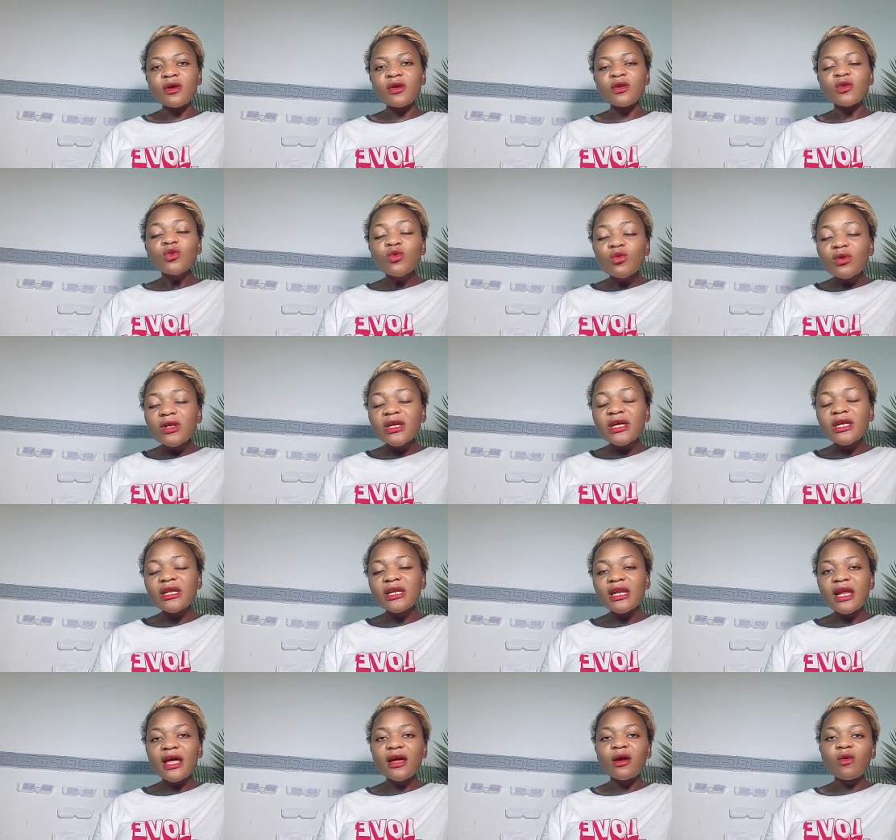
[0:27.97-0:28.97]
looking
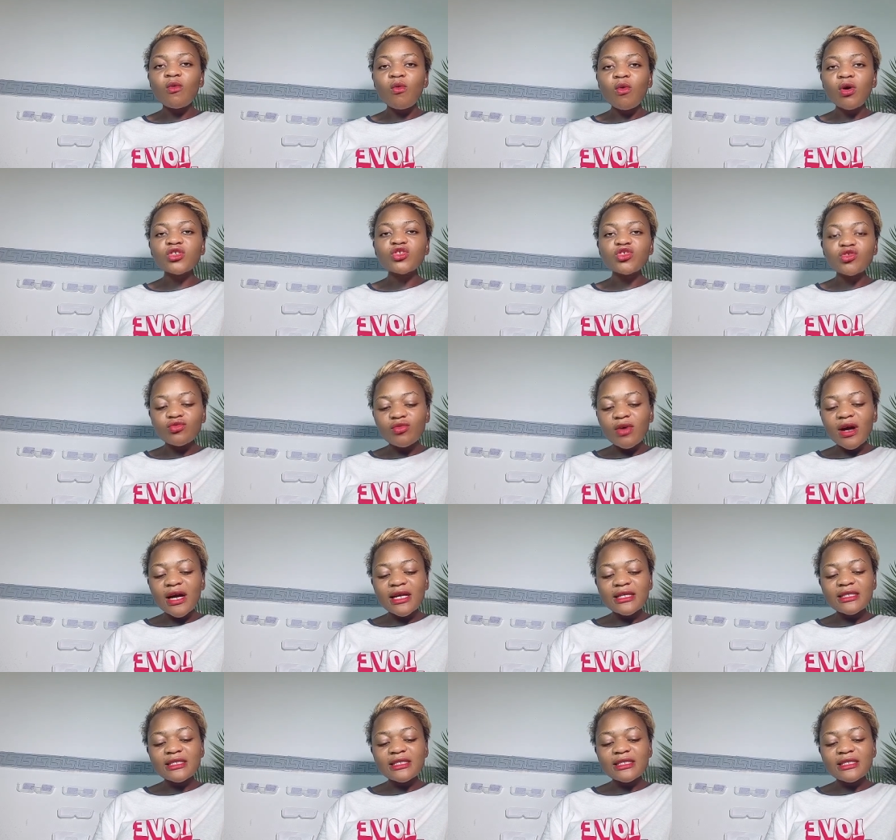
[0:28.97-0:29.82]
like what you are